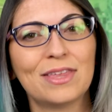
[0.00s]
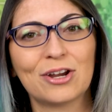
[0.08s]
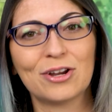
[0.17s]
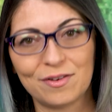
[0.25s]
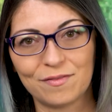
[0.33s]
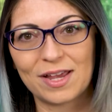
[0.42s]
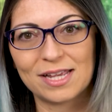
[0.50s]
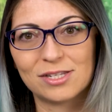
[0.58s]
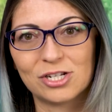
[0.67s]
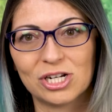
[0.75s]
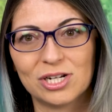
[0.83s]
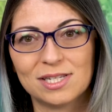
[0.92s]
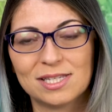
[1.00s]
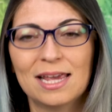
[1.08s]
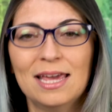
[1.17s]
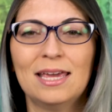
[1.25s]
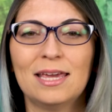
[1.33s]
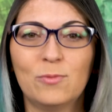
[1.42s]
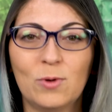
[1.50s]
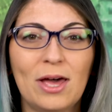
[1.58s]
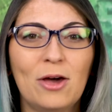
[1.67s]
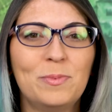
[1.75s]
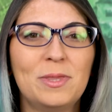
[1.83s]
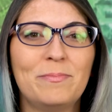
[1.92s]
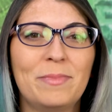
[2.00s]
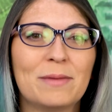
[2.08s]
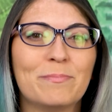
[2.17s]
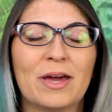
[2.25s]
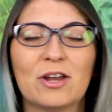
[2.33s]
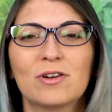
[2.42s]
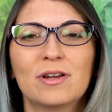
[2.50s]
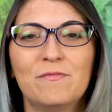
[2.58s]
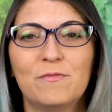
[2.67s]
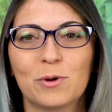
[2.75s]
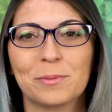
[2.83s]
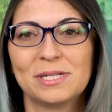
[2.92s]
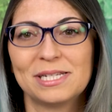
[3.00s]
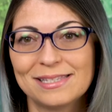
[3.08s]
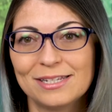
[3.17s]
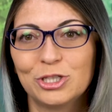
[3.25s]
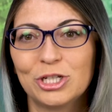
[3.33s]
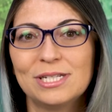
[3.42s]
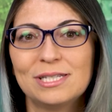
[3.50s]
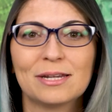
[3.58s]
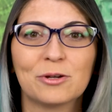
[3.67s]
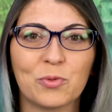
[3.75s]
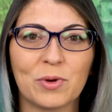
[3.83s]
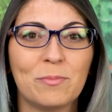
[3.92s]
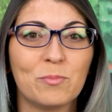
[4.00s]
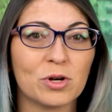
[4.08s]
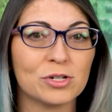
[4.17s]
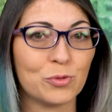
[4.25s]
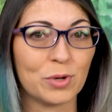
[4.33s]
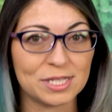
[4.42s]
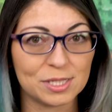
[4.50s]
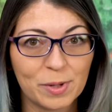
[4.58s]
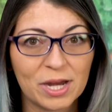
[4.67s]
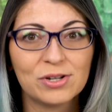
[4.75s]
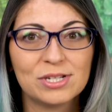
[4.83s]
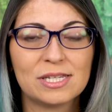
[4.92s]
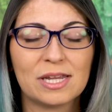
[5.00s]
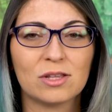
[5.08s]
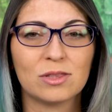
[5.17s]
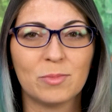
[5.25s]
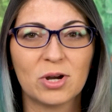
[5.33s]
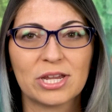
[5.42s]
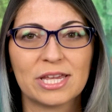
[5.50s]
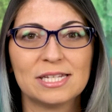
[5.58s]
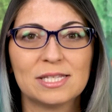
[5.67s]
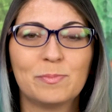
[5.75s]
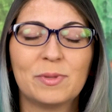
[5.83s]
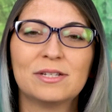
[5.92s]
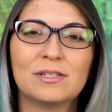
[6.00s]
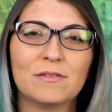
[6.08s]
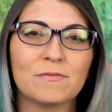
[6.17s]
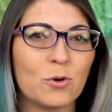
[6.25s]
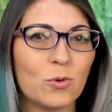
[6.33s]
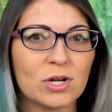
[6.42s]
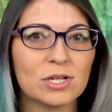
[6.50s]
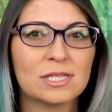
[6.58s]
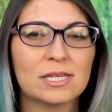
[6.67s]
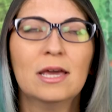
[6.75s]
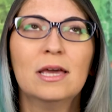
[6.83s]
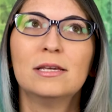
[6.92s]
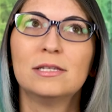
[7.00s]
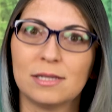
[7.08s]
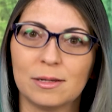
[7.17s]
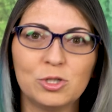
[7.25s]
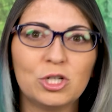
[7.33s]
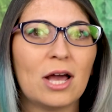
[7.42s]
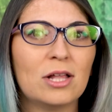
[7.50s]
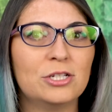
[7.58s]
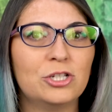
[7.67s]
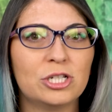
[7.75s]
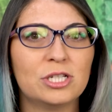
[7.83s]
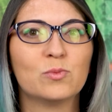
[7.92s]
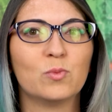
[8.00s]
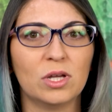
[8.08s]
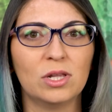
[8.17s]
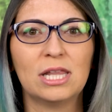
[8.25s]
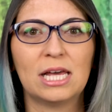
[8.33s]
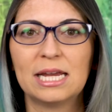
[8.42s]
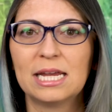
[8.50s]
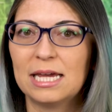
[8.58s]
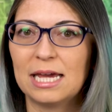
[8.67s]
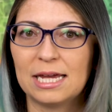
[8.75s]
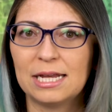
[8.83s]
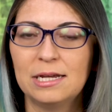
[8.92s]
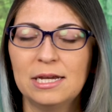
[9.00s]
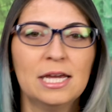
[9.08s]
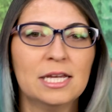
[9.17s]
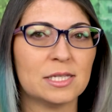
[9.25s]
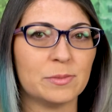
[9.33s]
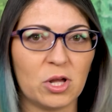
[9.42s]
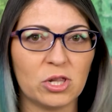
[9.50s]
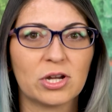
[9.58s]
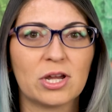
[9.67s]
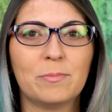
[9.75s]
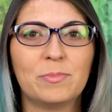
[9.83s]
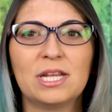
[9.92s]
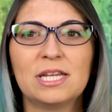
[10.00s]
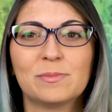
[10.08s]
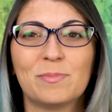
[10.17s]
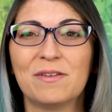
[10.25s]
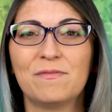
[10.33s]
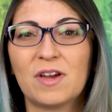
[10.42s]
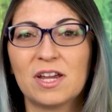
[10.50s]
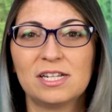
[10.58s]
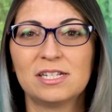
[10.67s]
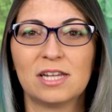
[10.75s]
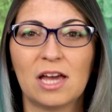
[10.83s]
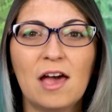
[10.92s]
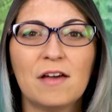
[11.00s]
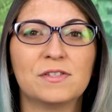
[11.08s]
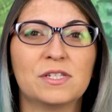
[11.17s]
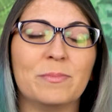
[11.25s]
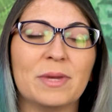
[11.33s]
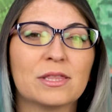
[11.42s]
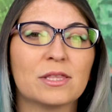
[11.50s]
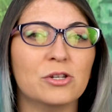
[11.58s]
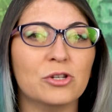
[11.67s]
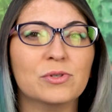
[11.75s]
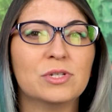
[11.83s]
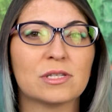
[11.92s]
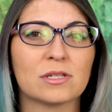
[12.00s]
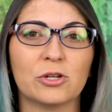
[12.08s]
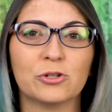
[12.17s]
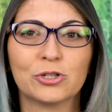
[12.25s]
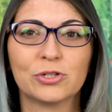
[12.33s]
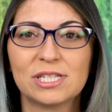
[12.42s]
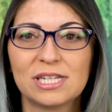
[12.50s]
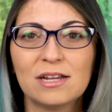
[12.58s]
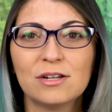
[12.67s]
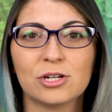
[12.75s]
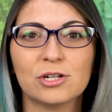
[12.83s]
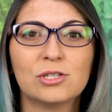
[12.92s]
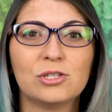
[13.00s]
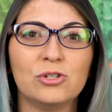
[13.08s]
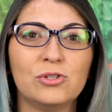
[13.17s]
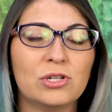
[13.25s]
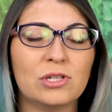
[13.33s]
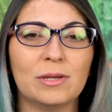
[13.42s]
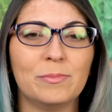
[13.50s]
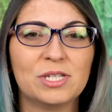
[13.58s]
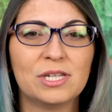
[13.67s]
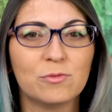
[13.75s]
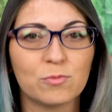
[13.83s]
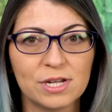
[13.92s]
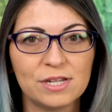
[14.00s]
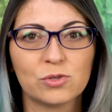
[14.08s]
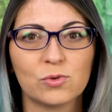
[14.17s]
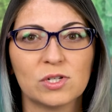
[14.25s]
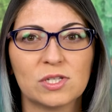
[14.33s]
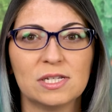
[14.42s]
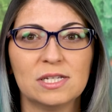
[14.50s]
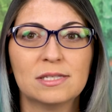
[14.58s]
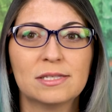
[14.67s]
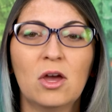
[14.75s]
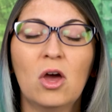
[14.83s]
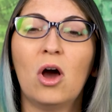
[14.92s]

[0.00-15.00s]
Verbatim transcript: their investors. It will help them make better informed decisions and create more transparency on the markets. But of course, some challenges will lie ahead. Smaller companies might find it tough to meet the new disclosure standards due to limited resources.